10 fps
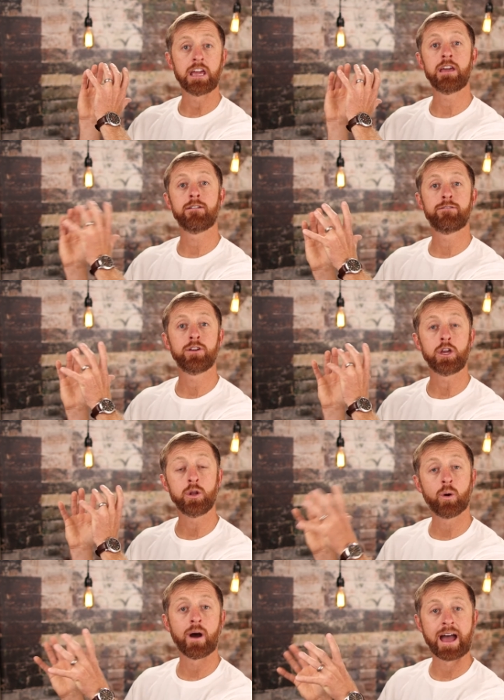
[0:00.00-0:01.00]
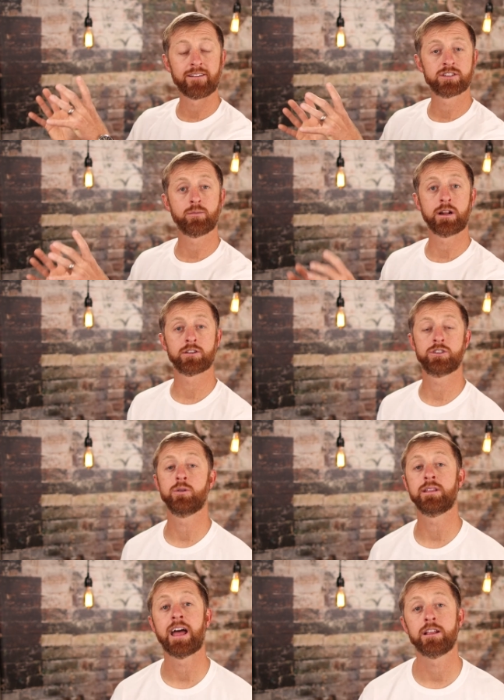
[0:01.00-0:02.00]
if you don't have someone else
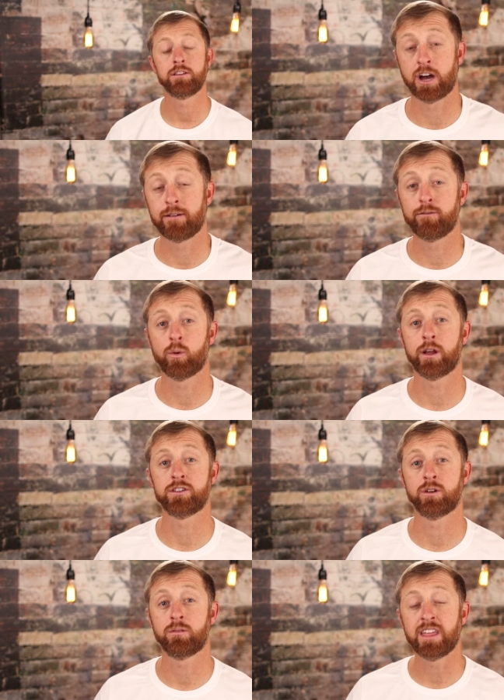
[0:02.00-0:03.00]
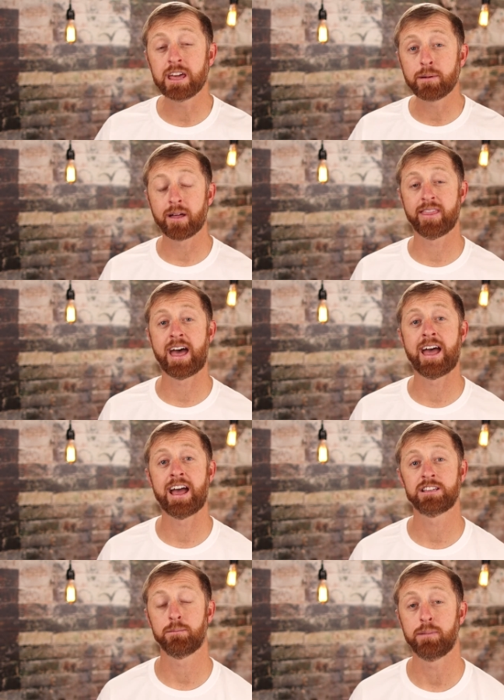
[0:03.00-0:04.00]
doing that job for you. So think about that
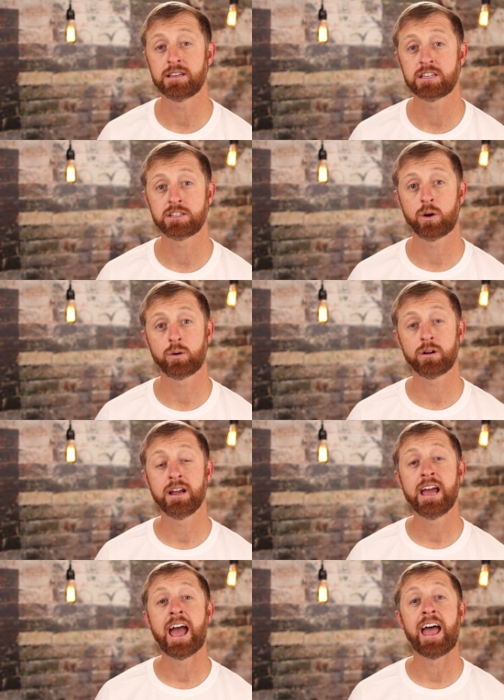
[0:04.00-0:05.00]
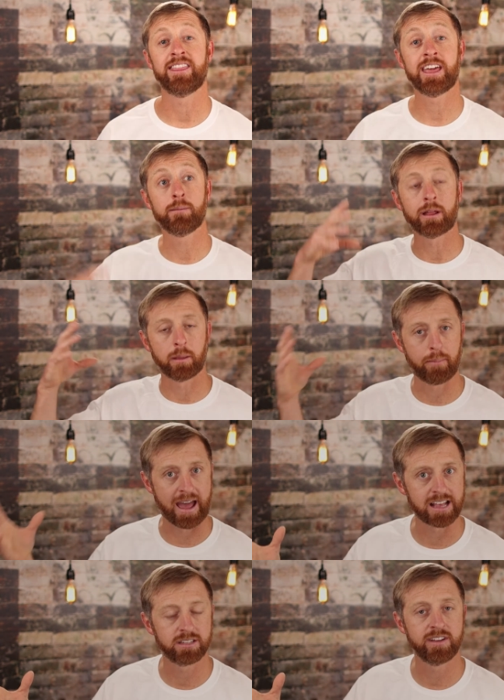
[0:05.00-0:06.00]
as a business owner, and think about the
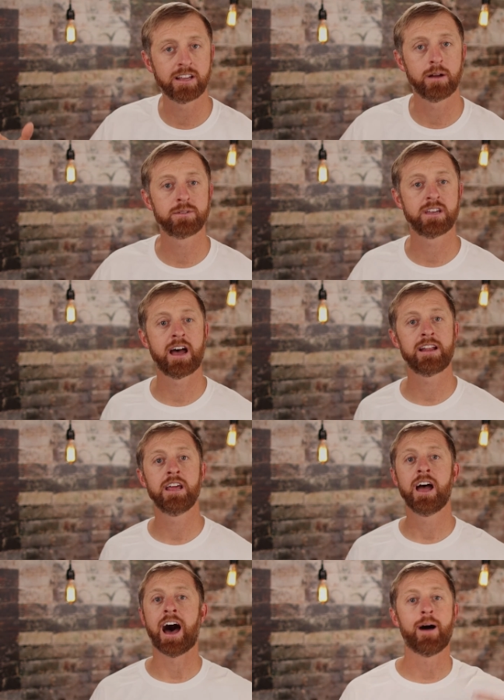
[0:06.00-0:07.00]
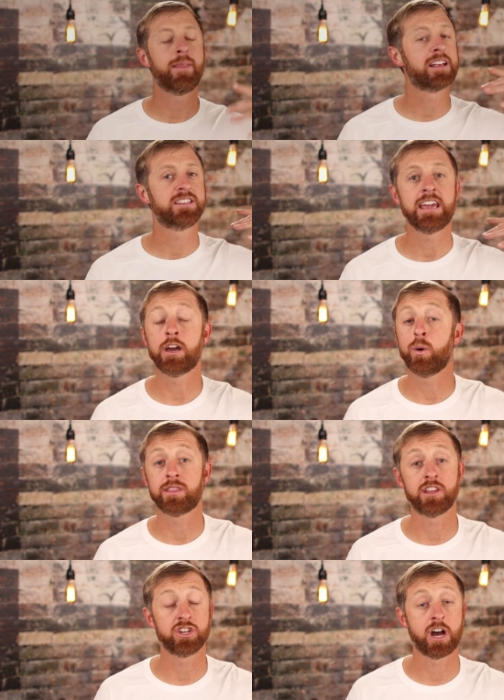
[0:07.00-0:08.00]
passive income side. I'm not saying quit the